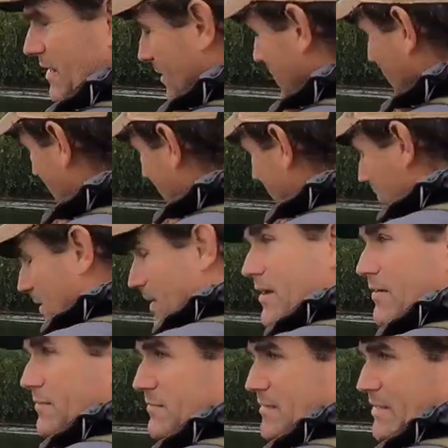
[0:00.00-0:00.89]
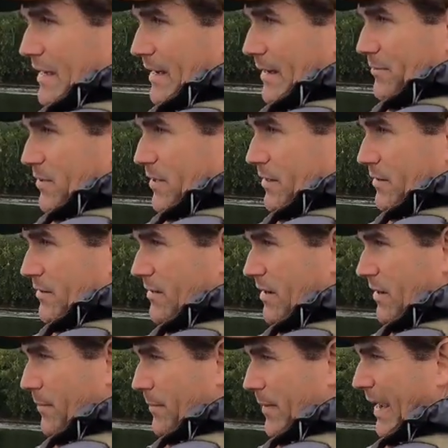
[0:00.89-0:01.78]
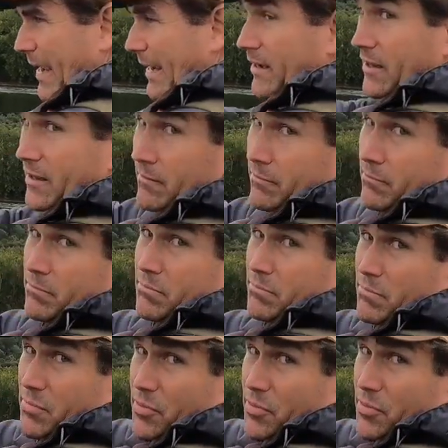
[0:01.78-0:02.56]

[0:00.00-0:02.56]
It might be time to come back and